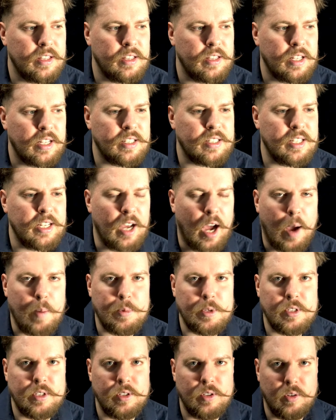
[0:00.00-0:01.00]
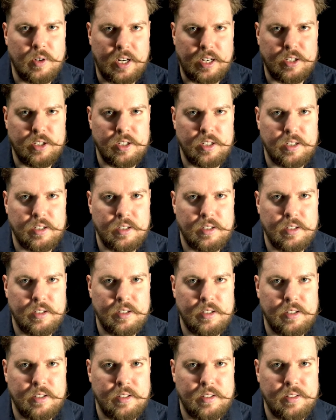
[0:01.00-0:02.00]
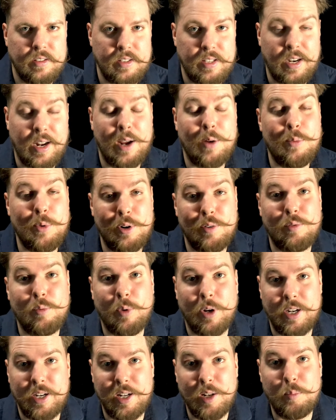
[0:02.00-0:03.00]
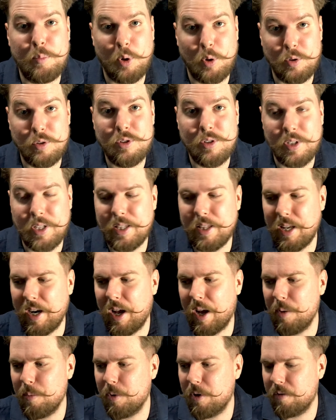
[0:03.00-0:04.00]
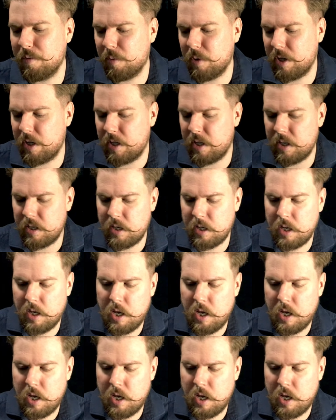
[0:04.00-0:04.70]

that's the opposite direction that I would have wanted it personally, that I would have wanted it.